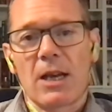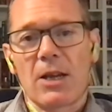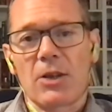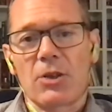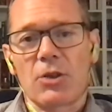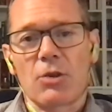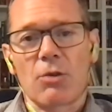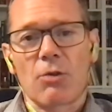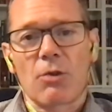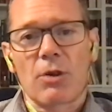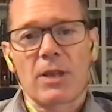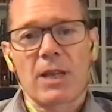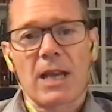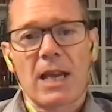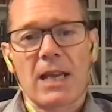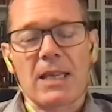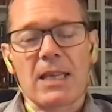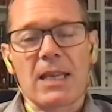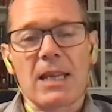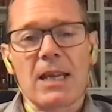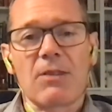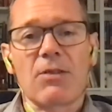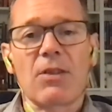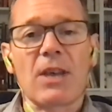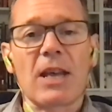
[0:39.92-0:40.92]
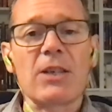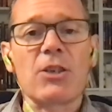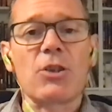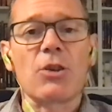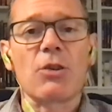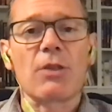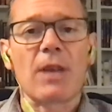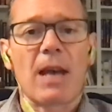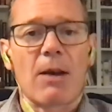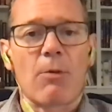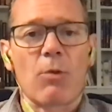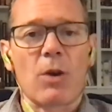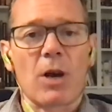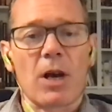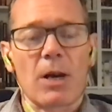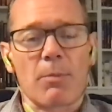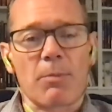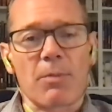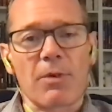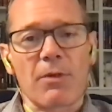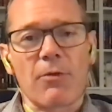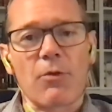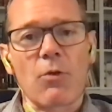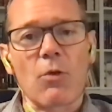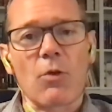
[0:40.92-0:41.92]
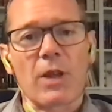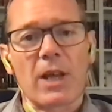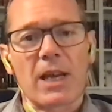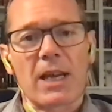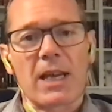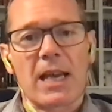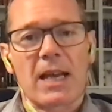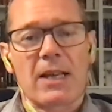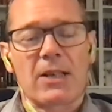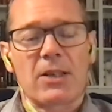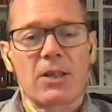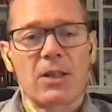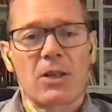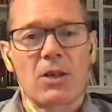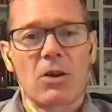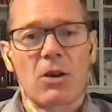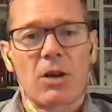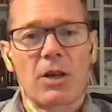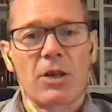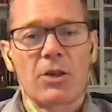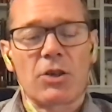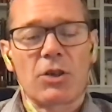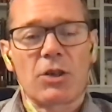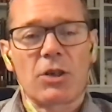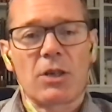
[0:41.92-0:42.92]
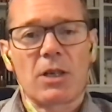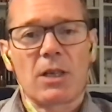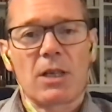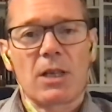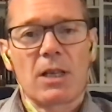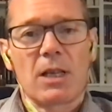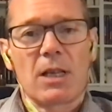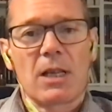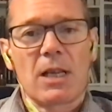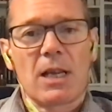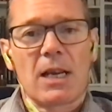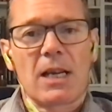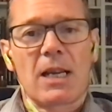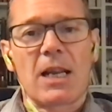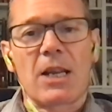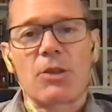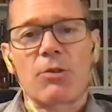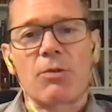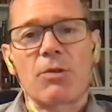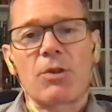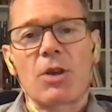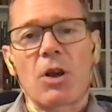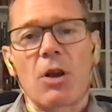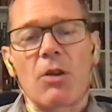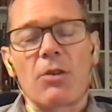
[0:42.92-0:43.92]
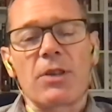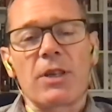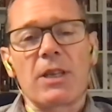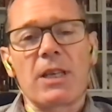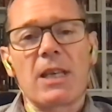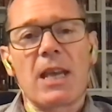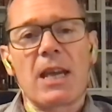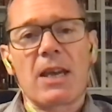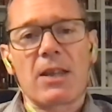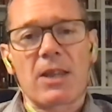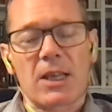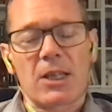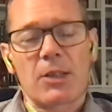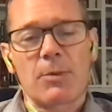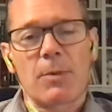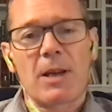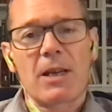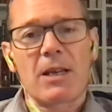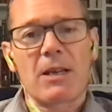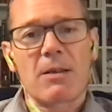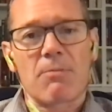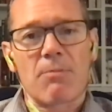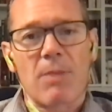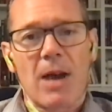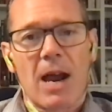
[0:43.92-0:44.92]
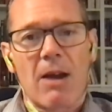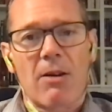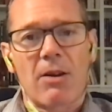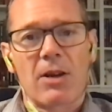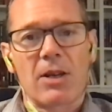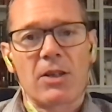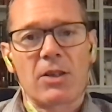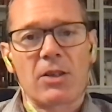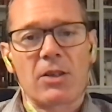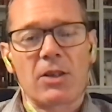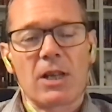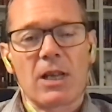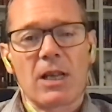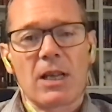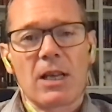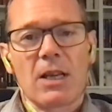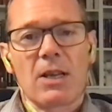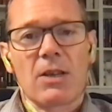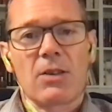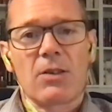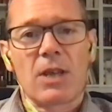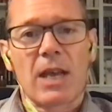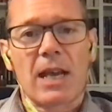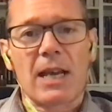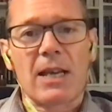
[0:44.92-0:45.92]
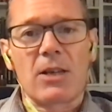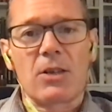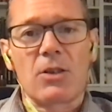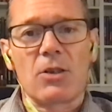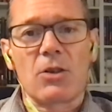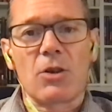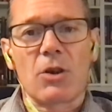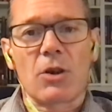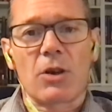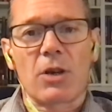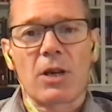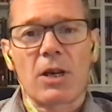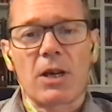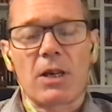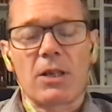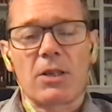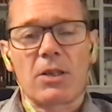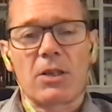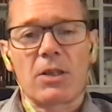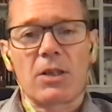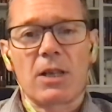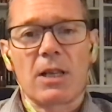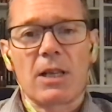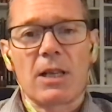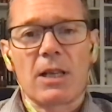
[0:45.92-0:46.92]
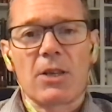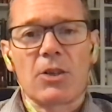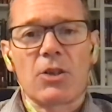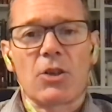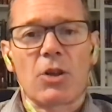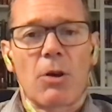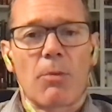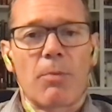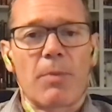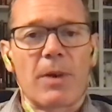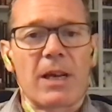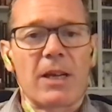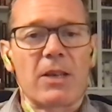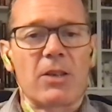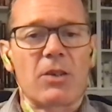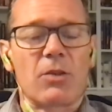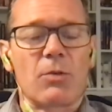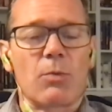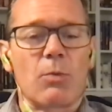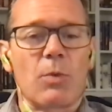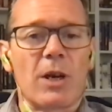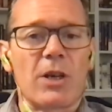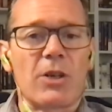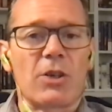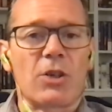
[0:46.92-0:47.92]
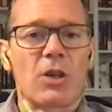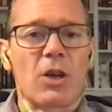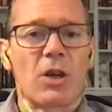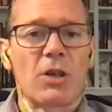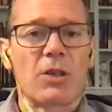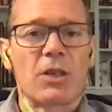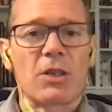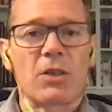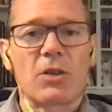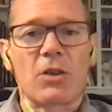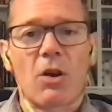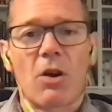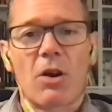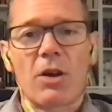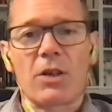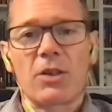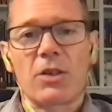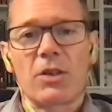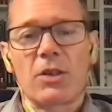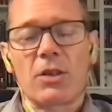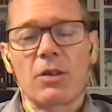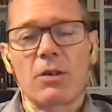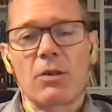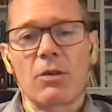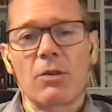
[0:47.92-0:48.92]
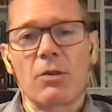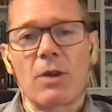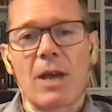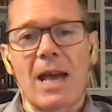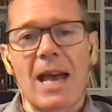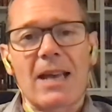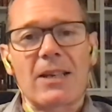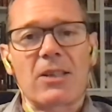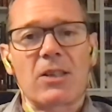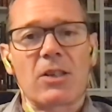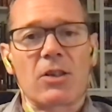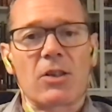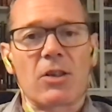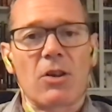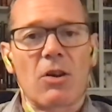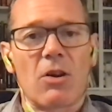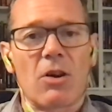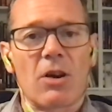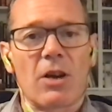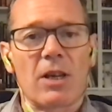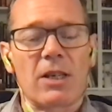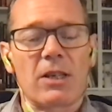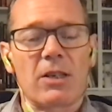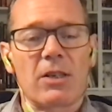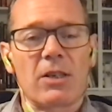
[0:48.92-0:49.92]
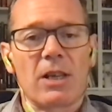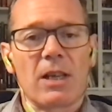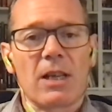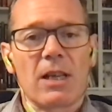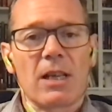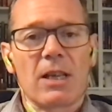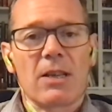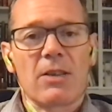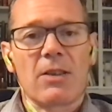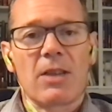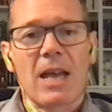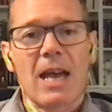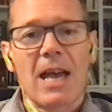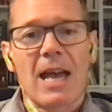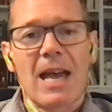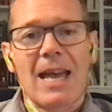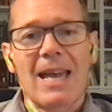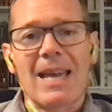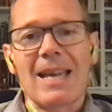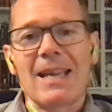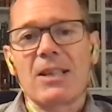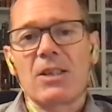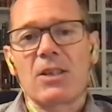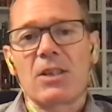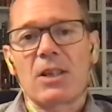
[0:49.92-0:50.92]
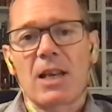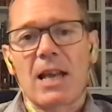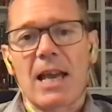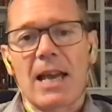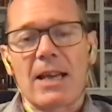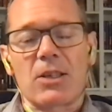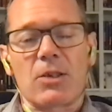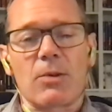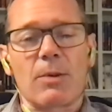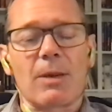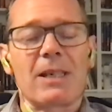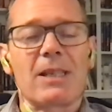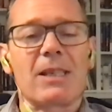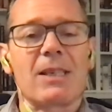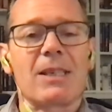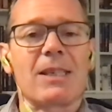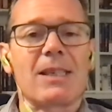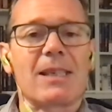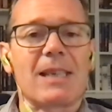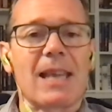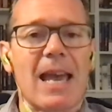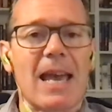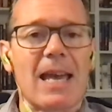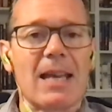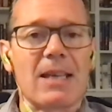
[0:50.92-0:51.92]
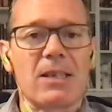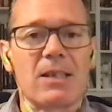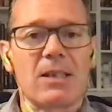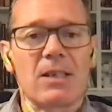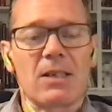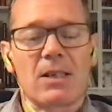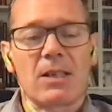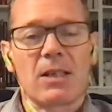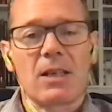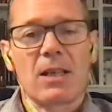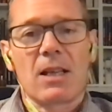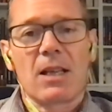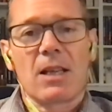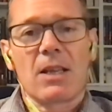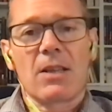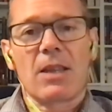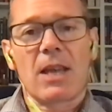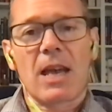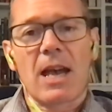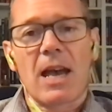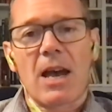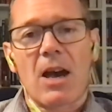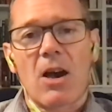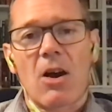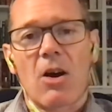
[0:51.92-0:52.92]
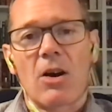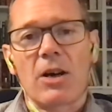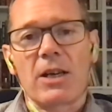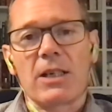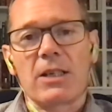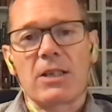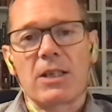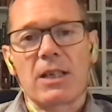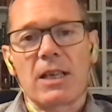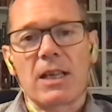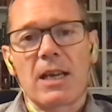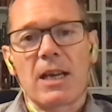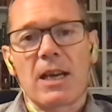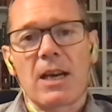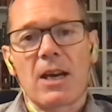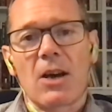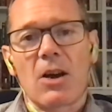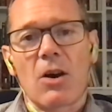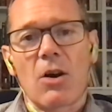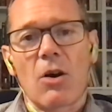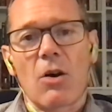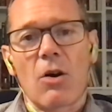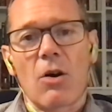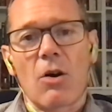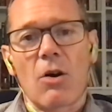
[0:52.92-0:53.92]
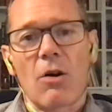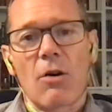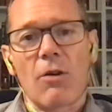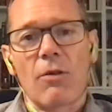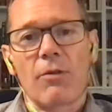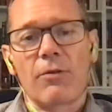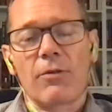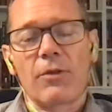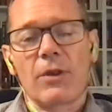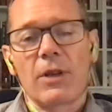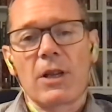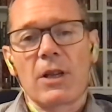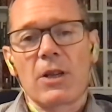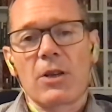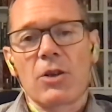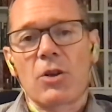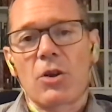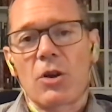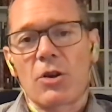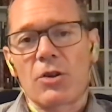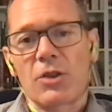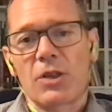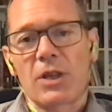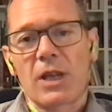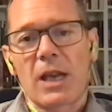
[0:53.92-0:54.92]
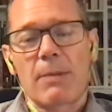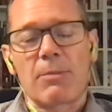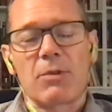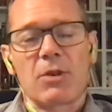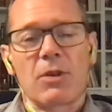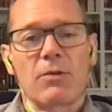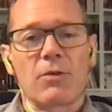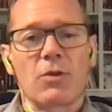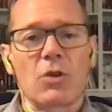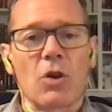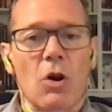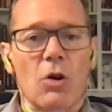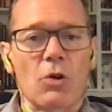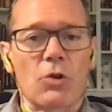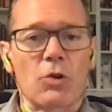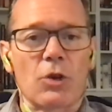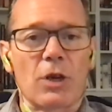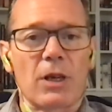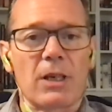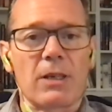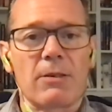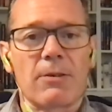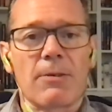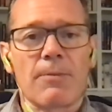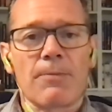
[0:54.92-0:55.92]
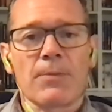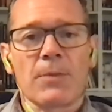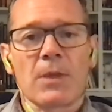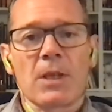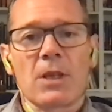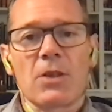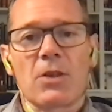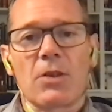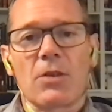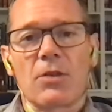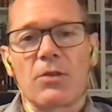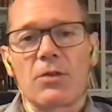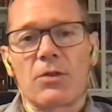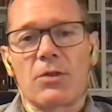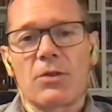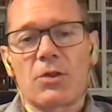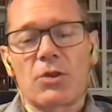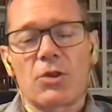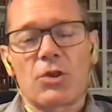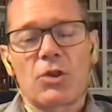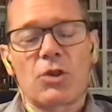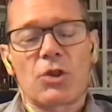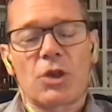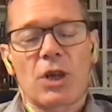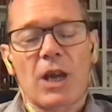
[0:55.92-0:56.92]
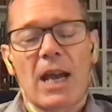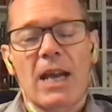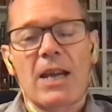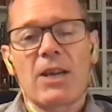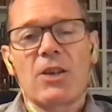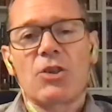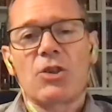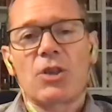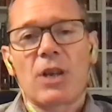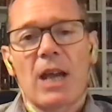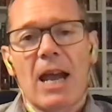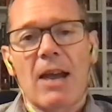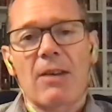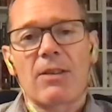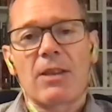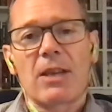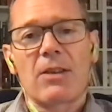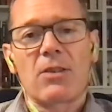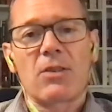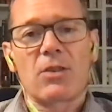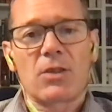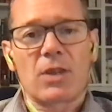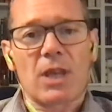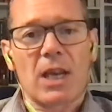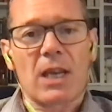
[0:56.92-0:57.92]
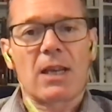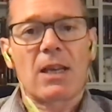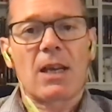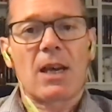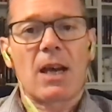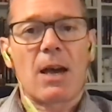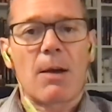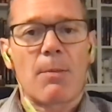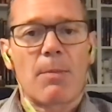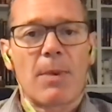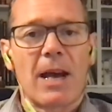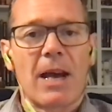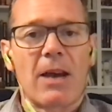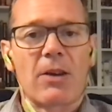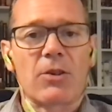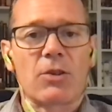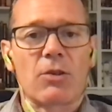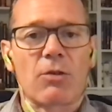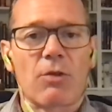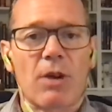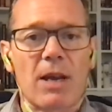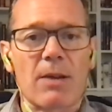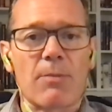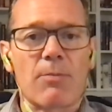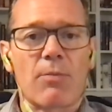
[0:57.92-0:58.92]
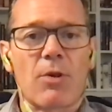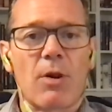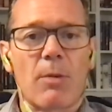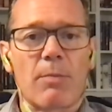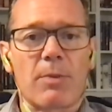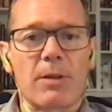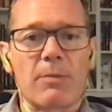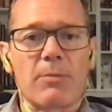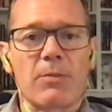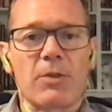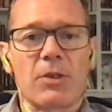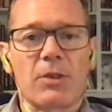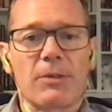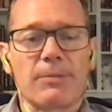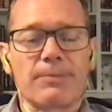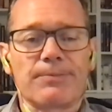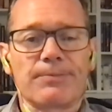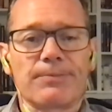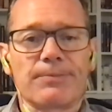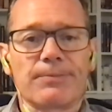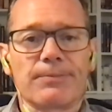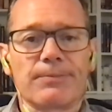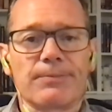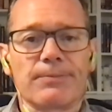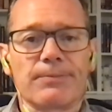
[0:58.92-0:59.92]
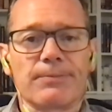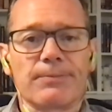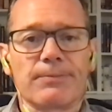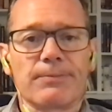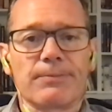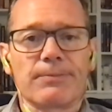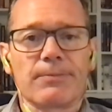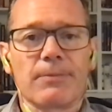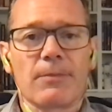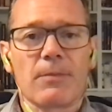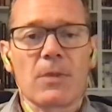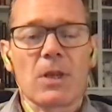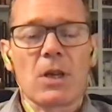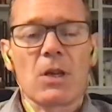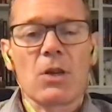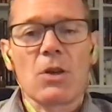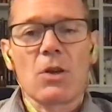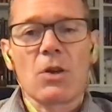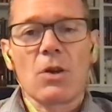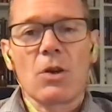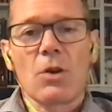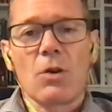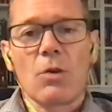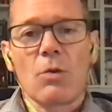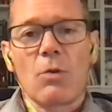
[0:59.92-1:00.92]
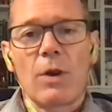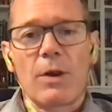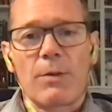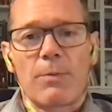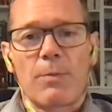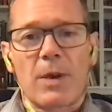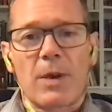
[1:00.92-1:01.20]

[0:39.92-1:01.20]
during that year. They do that work before they get to the college. And as a result, the year they spend in Paris, they look at topics which are designed to exercise their intellect, to extend their idea of concepts, of doctrine, to change how they think about great problems. We've